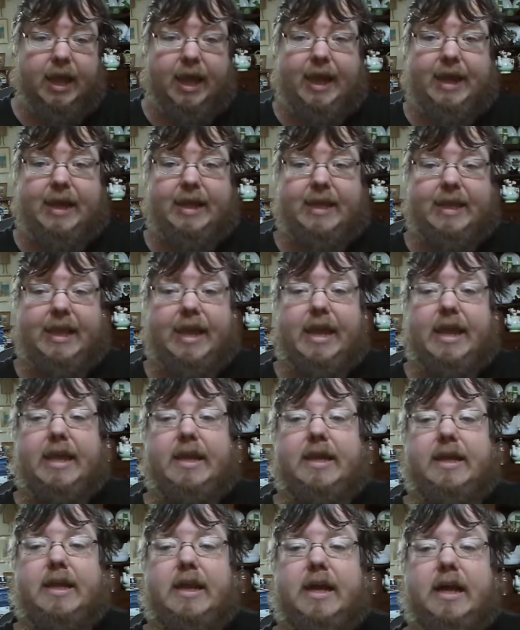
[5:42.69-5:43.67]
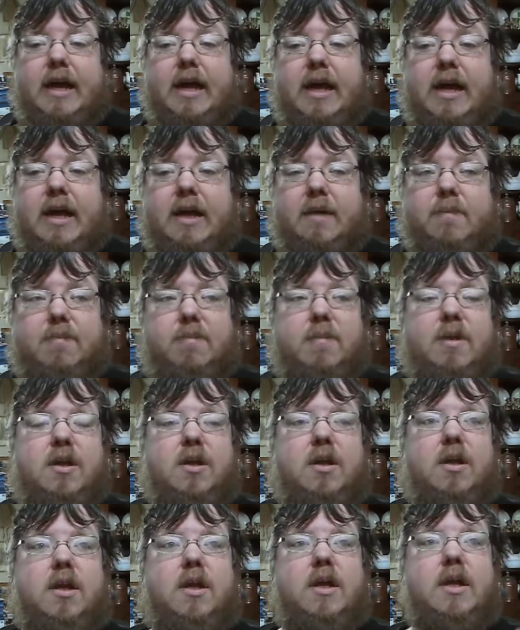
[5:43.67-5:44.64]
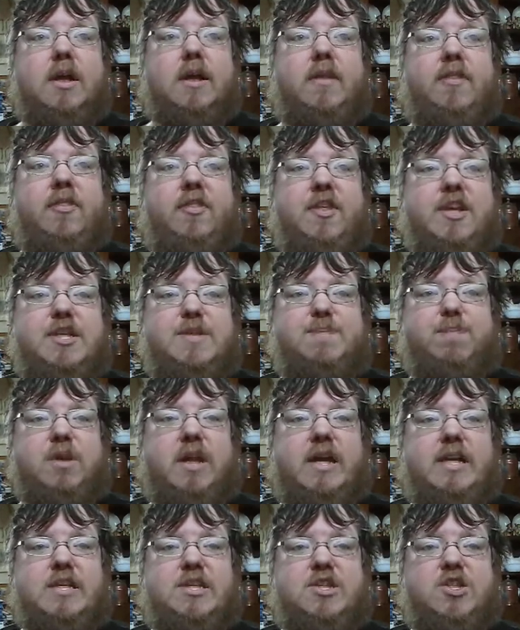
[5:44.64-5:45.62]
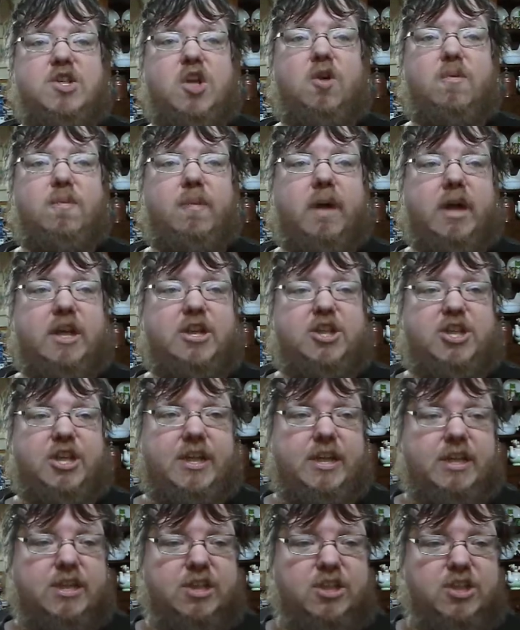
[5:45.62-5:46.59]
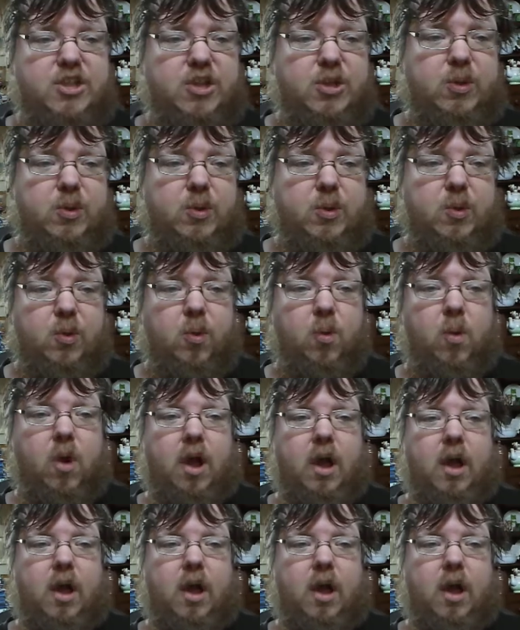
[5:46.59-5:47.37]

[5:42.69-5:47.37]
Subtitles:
And again, this plays so much into